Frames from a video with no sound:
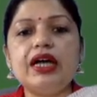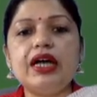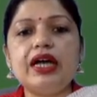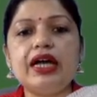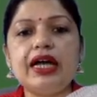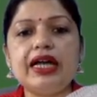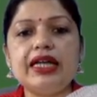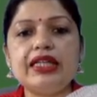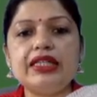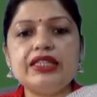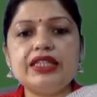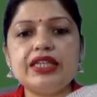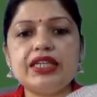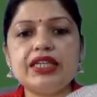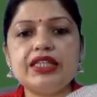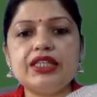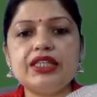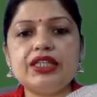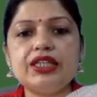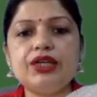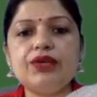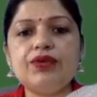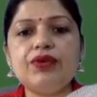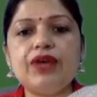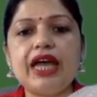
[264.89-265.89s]

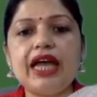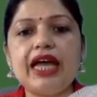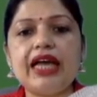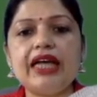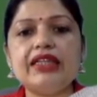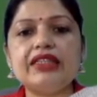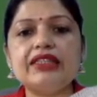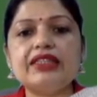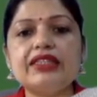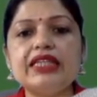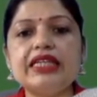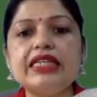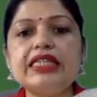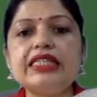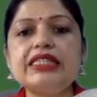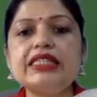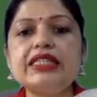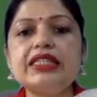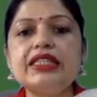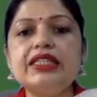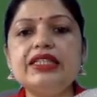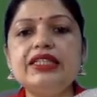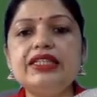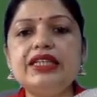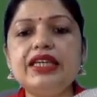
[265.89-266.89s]
adjective has its
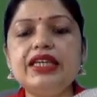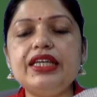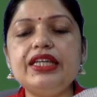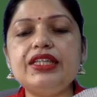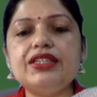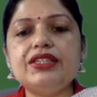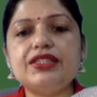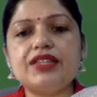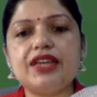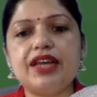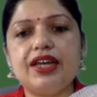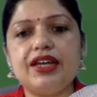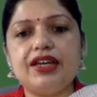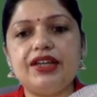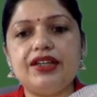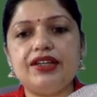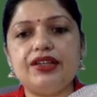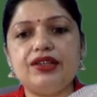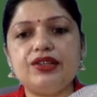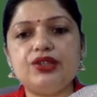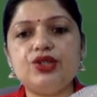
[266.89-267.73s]
D silent.